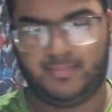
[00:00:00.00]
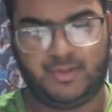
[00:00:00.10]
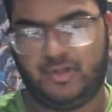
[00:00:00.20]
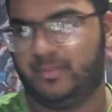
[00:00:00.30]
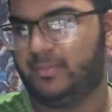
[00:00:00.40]

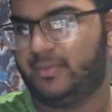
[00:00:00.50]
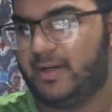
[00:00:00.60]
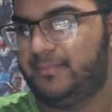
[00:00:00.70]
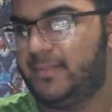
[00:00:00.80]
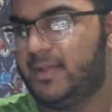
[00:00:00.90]
Excuse me,
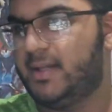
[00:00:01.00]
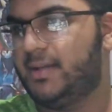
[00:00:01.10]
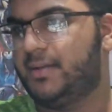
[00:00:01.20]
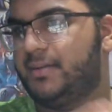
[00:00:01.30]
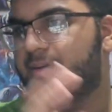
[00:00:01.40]
Brian.
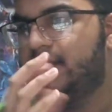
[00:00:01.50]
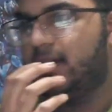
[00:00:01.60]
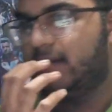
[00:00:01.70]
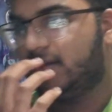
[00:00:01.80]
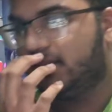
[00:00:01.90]

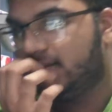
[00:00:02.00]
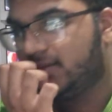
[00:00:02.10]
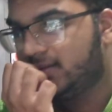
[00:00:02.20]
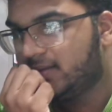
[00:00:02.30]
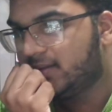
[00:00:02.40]
There
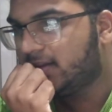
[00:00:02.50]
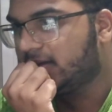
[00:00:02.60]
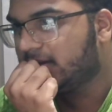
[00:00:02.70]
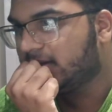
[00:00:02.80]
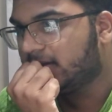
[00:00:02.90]
is
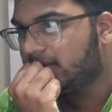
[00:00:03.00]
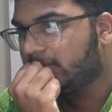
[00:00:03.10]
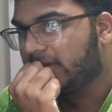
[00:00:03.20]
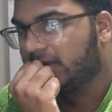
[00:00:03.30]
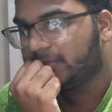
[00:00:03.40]
a
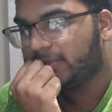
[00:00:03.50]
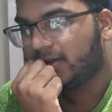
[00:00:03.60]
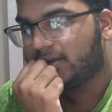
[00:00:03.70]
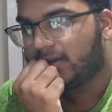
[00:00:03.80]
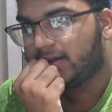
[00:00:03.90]
belt
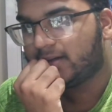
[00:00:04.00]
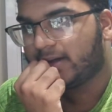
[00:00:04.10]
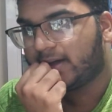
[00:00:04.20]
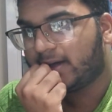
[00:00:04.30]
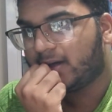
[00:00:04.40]
buckle. I don't know
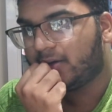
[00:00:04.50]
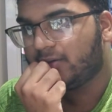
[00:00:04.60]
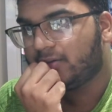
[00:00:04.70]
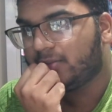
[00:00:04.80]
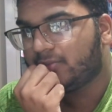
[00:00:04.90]
how
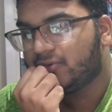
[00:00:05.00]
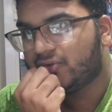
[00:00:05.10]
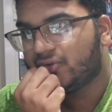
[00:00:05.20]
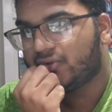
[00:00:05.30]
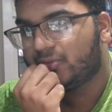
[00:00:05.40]
you
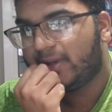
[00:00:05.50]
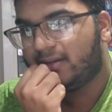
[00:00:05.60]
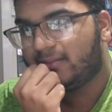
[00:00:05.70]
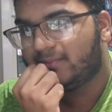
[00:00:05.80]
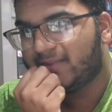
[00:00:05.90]
zoom
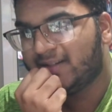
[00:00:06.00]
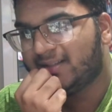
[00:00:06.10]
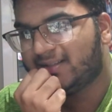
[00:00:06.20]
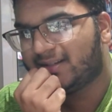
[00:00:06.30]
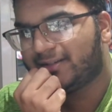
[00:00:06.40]
in.
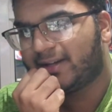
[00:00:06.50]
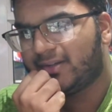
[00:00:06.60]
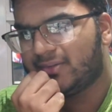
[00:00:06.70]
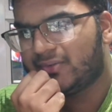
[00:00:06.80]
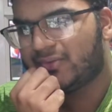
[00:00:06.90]
I don't know how
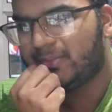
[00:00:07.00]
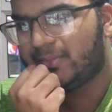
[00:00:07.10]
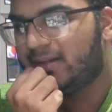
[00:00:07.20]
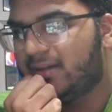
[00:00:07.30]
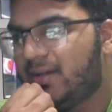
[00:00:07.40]
you zoom
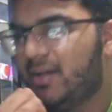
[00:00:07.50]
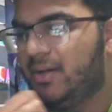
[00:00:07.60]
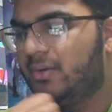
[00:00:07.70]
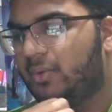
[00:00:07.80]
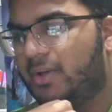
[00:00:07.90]
in
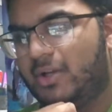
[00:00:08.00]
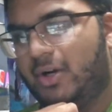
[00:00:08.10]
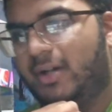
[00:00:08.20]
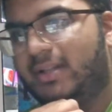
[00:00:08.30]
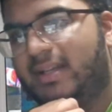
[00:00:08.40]
when you're
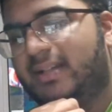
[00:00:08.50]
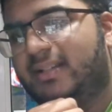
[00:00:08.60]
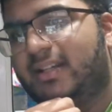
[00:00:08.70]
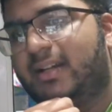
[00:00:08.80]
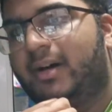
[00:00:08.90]
on the
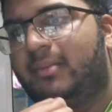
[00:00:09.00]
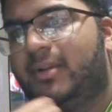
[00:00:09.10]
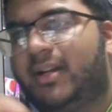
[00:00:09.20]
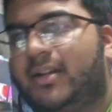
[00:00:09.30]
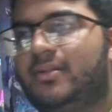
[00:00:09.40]
internet, but I
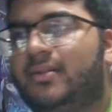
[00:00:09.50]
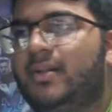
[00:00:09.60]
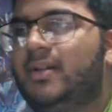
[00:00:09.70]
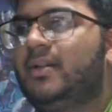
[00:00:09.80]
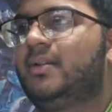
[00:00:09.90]
mean, I can
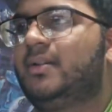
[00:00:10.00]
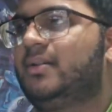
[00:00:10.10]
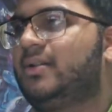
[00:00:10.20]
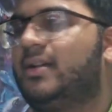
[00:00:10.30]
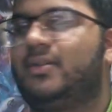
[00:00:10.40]

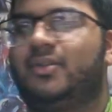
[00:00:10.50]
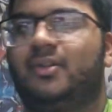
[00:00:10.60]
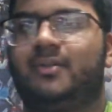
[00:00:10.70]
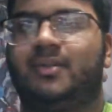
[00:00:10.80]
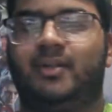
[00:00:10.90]
try and
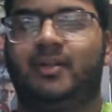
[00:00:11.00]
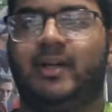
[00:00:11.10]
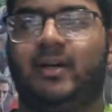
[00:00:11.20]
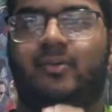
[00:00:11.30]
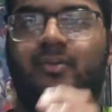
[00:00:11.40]
show it to you now.